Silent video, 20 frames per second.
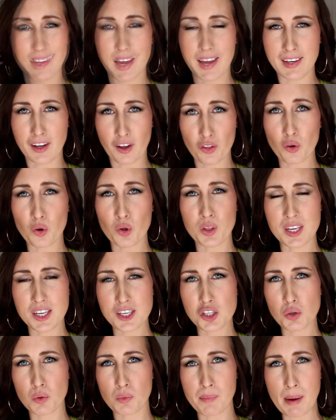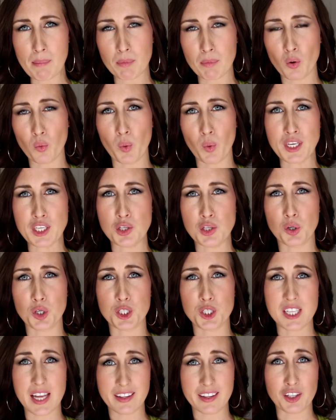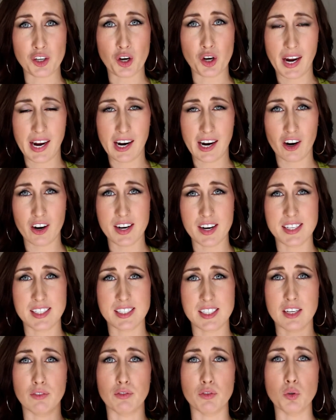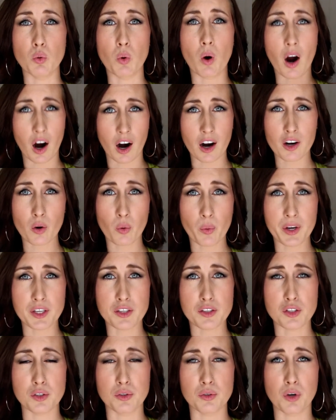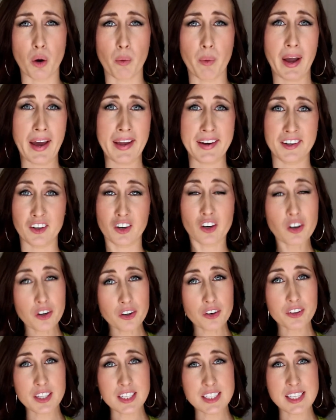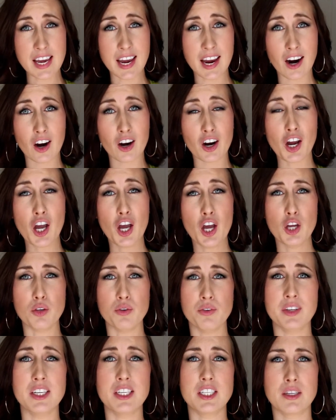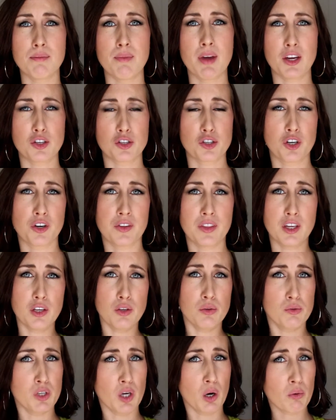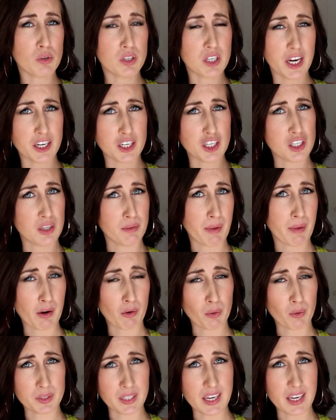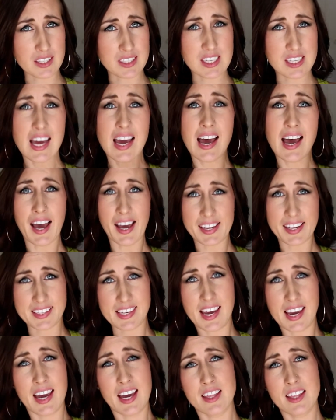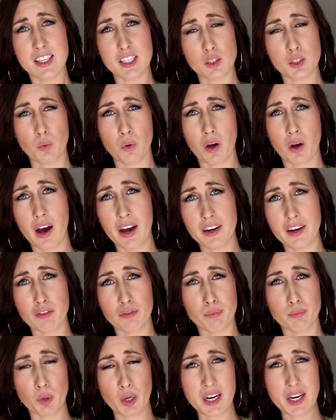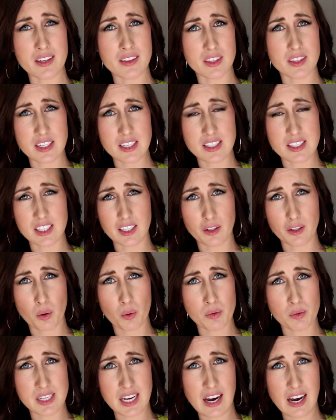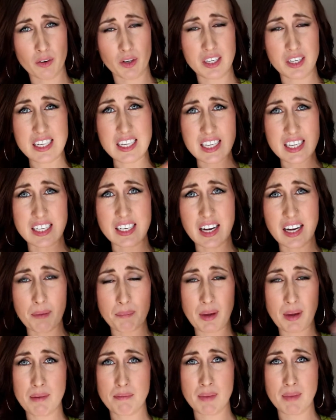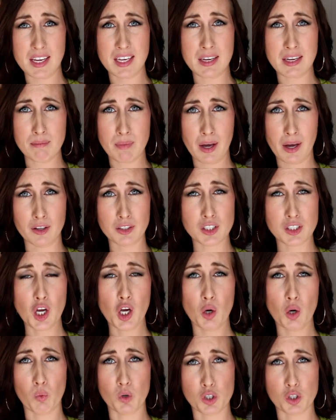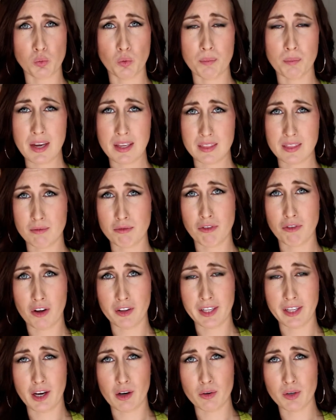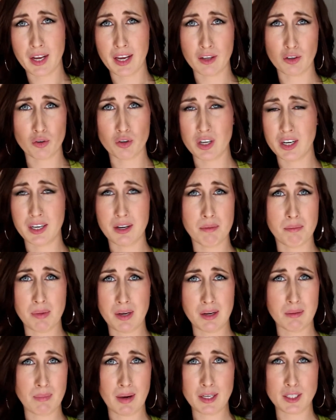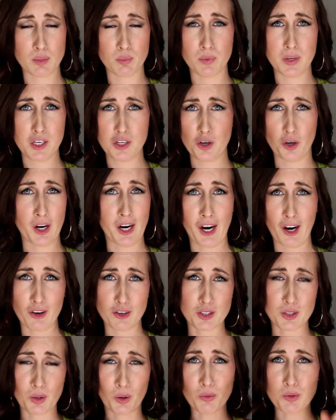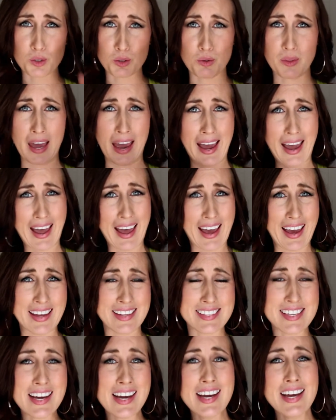Another thing to remember when you're styling your hair is if you are going to go ahead and curl this hair, you need to make sure that you don't touch the micro links. Again, this will kind of break the silicone down and heat it up and make it melt, which will make them fall out and create a big mess in your hair. So don't do that.